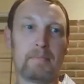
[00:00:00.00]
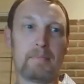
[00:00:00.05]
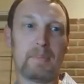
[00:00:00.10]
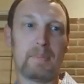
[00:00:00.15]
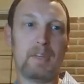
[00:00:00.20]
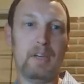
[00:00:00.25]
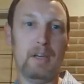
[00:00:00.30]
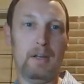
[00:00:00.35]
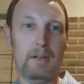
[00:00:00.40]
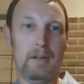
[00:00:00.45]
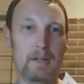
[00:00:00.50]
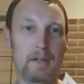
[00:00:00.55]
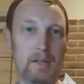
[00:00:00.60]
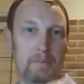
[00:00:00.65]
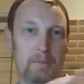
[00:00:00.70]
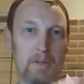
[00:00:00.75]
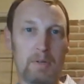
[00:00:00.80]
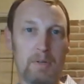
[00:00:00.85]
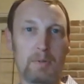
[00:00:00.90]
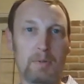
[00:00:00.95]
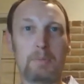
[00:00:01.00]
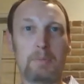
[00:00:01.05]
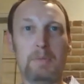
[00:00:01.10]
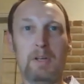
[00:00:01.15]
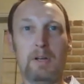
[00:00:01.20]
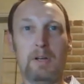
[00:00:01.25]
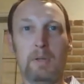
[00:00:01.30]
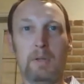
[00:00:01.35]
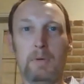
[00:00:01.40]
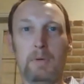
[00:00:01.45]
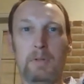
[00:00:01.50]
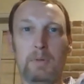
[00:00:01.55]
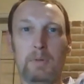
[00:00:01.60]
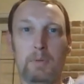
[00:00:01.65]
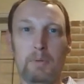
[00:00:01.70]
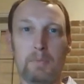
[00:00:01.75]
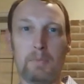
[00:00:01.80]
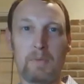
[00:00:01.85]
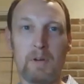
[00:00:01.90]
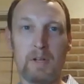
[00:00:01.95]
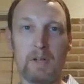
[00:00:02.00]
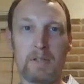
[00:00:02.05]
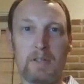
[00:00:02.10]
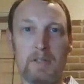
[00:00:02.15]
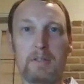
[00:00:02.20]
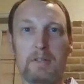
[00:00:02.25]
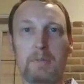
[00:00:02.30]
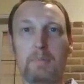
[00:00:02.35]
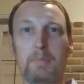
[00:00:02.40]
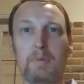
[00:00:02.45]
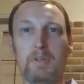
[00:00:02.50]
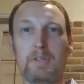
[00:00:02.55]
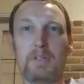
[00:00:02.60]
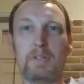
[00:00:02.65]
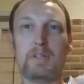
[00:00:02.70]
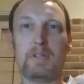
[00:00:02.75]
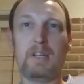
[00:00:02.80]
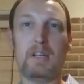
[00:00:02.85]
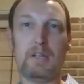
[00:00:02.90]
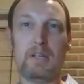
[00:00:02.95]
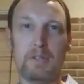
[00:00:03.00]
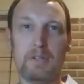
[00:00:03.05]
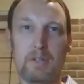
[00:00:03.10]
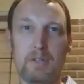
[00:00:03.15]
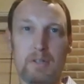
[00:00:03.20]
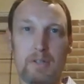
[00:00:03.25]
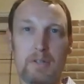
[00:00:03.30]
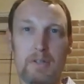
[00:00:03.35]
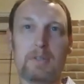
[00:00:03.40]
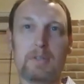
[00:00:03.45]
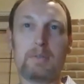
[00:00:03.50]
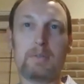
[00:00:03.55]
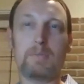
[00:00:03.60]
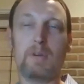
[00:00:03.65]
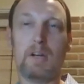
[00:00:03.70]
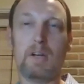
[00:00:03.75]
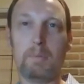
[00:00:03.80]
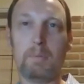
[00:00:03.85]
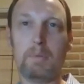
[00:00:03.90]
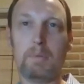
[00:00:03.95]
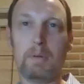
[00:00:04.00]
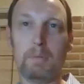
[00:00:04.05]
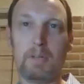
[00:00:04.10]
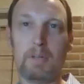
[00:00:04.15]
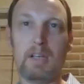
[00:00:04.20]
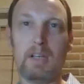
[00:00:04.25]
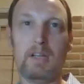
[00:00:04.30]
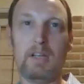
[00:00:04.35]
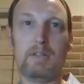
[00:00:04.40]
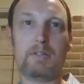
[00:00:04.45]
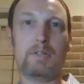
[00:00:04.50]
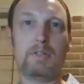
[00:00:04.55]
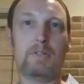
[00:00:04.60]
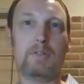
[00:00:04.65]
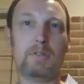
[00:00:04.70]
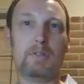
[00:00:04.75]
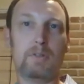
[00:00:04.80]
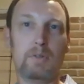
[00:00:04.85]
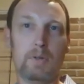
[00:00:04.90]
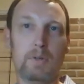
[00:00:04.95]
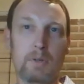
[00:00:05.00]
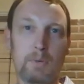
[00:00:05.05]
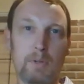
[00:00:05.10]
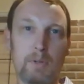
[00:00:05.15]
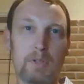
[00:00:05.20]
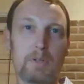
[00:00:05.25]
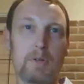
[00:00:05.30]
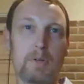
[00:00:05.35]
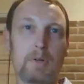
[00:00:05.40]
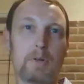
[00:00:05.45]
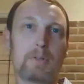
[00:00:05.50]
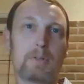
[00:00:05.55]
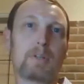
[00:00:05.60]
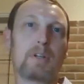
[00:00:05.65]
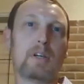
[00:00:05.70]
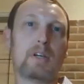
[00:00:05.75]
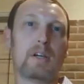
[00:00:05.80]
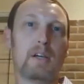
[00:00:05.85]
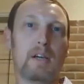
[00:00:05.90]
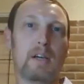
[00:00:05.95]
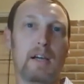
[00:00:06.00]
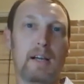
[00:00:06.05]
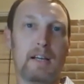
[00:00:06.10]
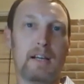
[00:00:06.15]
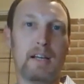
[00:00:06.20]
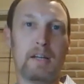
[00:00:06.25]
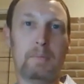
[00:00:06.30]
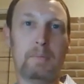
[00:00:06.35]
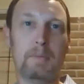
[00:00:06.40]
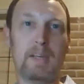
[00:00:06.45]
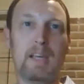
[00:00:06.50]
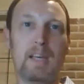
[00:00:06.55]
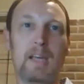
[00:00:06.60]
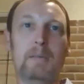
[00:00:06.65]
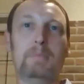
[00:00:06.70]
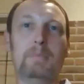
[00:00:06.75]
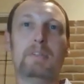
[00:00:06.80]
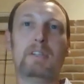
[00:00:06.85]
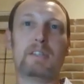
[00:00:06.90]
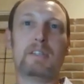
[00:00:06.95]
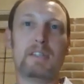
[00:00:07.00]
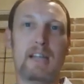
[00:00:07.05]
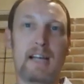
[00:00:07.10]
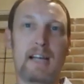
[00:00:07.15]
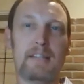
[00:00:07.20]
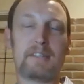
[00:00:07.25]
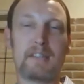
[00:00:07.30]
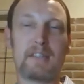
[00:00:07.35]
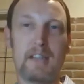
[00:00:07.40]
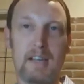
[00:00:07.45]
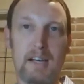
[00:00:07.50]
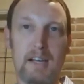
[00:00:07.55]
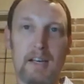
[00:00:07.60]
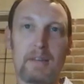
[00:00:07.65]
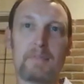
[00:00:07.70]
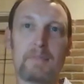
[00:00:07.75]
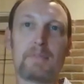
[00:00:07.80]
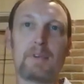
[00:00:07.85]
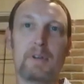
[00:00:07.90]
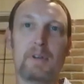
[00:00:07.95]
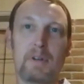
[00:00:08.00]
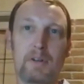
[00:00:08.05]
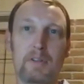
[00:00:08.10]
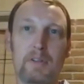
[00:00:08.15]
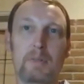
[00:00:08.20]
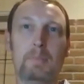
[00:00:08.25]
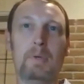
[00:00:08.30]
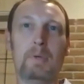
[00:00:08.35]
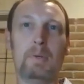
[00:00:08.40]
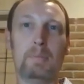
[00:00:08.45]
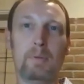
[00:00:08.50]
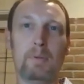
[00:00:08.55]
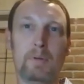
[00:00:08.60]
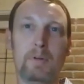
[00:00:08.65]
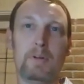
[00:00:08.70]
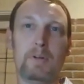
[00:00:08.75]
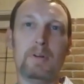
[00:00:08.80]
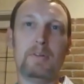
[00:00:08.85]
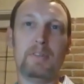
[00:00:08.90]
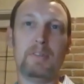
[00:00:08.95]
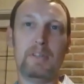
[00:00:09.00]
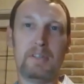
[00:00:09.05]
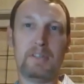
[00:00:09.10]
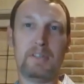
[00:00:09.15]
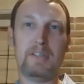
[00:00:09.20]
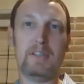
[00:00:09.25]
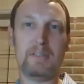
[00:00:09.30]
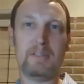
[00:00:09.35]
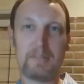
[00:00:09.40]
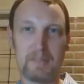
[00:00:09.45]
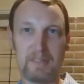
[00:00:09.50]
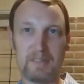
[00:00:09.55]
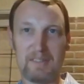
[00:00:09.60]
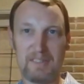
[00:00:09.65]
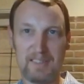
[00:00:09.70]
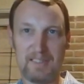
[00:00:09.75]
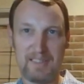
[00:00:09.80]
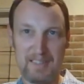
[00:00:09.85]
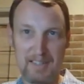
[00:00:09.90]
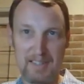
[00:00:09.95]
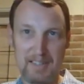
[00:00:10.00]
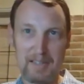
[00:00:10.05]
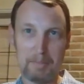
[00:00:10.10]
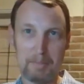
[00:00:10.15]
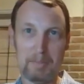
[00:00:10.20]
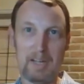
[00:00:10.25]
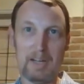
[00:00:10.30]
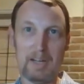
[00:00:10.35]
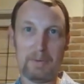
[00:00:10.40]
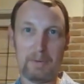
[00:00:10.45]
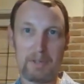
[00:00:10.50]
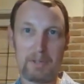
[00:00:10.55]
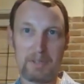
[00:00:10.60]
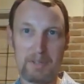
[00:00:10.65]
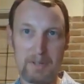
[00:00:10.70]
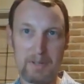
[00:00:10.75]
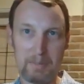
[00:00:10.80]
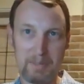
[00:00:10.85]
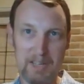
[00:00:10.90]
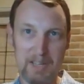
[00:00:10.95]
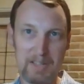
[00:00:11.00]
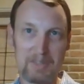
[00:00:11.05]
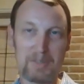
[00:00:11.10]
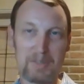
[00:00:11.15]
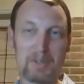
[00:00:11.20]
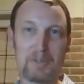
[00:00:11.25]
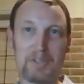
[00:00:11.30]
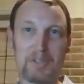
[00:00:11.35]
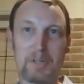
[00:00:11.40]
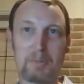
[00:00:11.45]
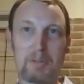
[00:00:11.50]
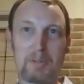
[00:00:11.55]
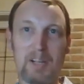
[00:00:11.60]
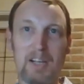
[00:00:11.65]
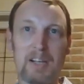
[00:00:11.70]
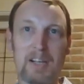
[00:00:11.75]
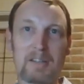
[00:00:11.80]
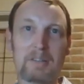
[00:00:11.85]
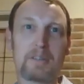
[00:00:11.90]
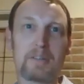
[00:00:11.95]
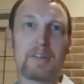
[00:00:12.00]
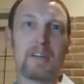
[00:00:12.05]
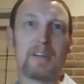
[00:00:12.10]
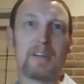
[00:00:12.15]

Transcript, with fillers: and he mentors me all the way through the process of presentations and writing publications and doing research. I kind of became the stats guy for all the people in our theses in my internship class.